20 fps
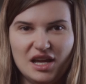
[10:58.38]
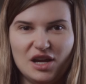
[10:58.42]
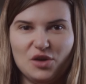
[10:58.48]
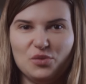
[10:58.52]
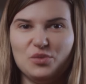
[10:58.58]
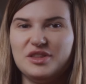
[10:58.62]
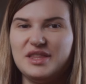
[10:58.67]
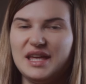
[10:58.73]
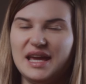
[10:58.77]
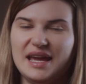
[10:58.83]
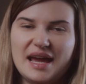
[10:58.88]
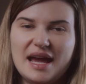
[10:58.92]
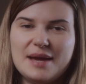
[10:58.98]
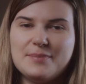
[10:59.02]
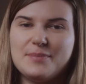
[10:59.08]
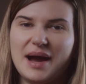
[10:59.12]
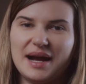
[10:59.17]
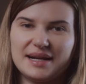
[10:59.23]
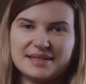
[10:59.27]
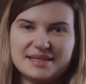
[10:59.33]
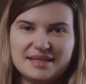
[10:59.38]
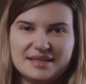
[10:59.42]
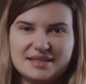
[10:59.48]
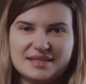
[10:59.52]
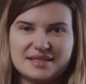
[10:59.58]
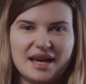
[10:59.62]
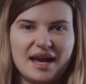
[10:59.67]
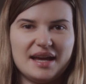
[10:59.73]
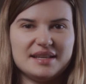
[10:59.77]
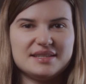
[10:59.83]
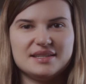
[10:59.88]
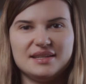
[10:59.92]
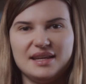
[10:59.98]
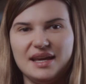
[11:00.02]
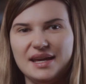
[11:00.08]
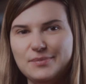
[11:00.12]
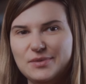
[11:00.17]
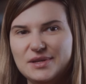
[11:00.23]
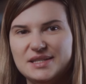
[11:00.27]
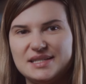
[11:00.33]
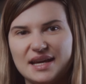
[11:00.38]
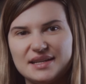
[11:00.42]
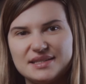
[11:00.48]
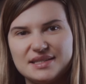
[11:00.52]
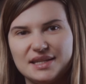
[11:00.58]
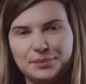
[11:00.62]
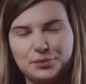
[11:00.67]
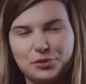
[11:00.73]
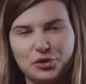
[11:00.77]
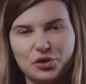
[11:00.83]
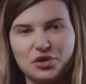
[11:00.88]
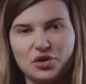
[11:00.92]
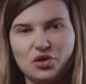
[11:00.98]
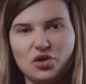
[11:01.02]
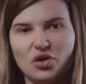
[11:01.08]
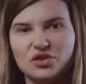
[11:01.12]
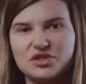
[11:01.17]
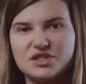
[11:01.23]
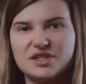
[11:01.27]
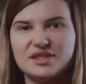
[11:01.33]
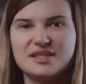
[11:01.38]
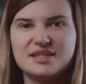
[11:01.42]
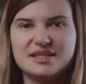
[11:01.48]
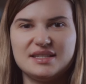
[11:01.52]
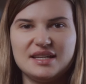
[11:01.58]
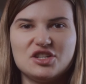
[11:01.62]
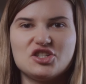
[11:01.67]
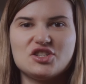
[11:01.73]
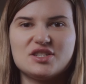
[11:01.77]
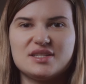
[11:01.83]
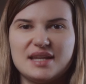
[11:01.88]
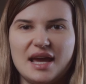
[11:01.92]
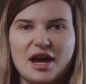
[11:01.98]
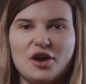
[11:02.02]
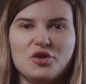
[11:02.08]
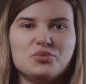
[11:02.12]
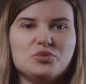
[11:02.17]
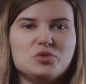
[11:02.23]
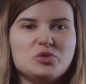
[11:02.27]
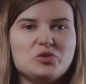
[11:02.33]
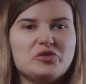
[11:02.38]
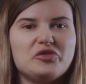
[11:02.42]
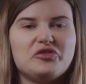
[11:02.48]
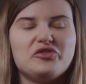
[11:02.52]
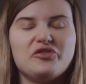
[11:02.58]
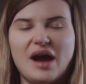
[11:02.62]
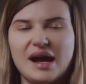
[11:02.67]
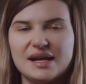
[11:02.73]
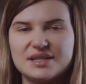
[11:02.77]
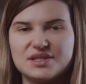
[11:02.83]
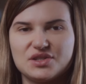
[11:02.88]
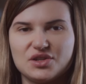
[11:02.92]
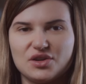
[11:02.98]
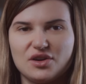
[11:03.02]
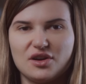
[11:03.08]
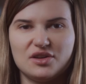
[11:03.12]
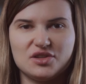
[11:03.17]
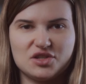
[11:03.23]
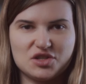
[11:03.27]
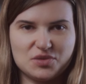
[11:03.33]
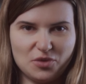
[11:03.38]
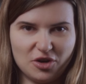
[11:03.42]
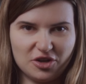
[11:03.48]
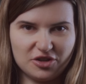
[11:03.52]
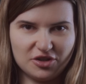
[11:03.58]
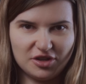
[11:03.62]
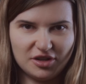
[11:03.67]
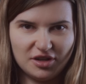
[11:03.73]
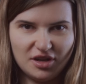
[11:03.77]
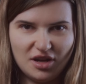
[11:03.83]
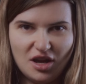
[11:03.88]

With AI-backed insights and A/B testing protocols, the stages now move faster and smarter.